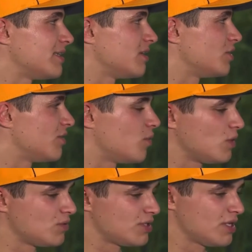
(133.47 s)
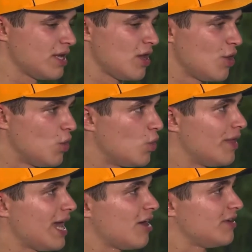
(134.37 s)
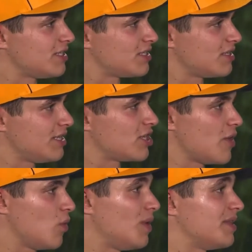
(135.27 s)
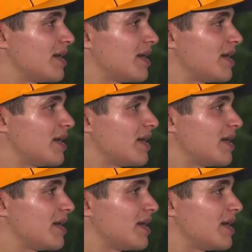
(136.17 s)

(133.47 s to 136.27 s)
And because of the walls, all the air is going with